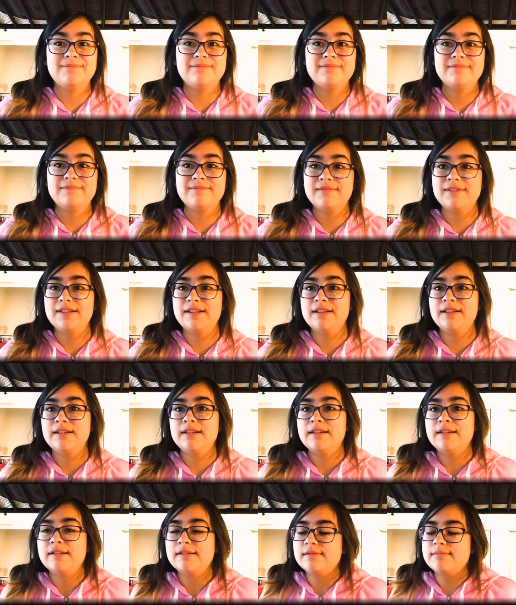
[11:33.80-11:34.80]

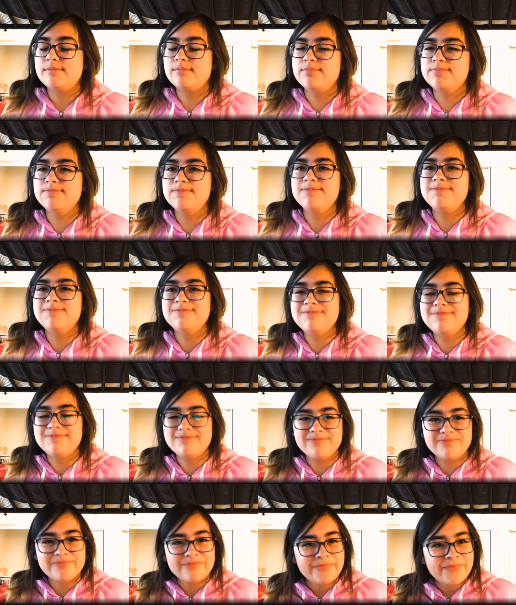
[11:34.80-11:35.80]

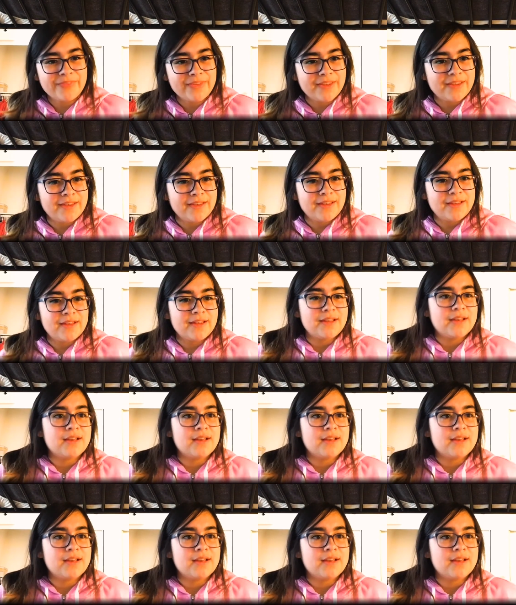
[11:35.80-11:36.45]
No one is speaking in this clip.